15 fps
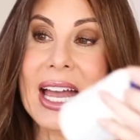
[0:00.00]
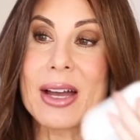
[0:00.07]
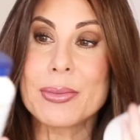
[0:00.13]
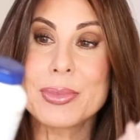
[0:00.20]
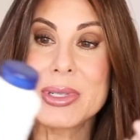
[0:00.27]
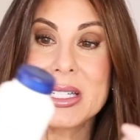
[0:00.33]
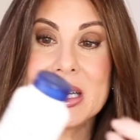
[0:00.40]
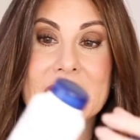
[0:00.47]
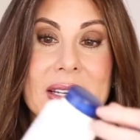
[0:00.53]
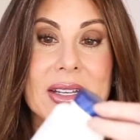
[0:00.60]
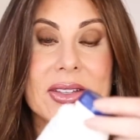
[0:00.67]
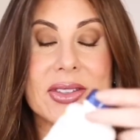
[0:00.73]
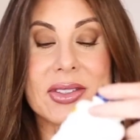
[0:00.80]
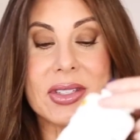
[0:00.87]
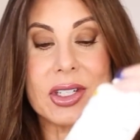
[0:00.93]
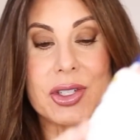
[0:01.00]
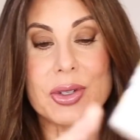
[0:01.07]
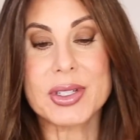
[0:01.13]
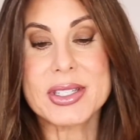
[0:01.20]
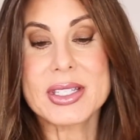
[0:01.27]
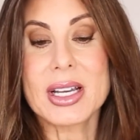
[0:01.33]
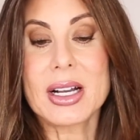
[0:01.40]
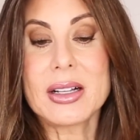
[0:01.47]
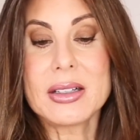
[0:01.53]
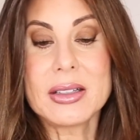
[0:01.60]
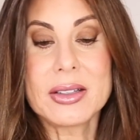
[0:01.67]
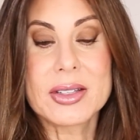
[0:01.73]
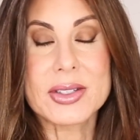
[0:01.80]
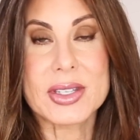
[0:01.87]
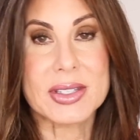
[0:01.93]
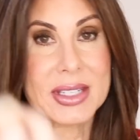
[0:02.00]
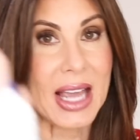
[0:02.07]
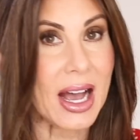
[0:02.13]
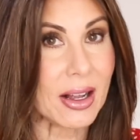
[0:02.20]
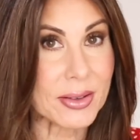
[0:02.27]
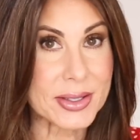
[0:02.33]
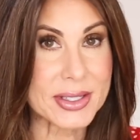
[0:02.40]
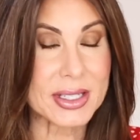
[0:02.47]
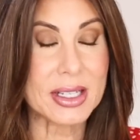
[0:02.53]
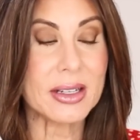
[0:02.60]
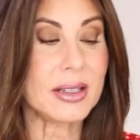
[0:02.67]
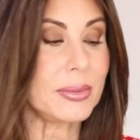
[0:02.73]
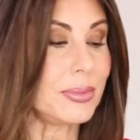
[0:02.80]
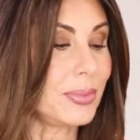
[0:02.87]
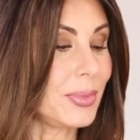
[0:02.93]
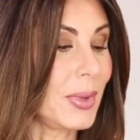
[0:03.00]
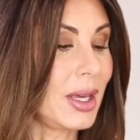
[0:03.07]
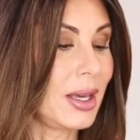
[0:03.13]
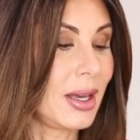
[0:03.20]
empty Citracel. This is calcium.